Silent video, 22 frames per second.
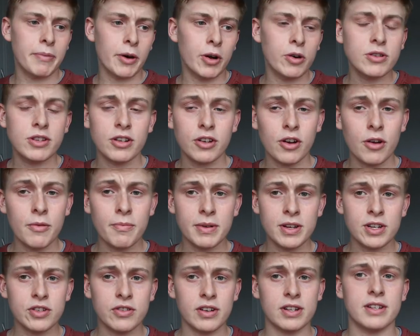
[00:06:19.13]
But also don't
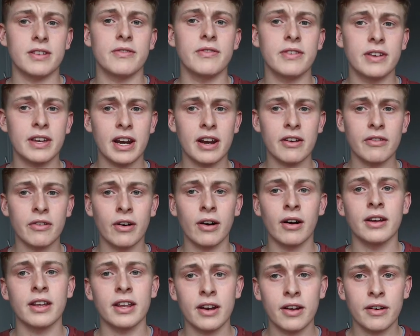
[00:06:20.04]
be stressed if you get it
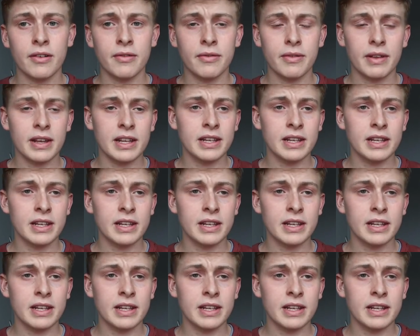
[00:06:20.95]
wrong, you know,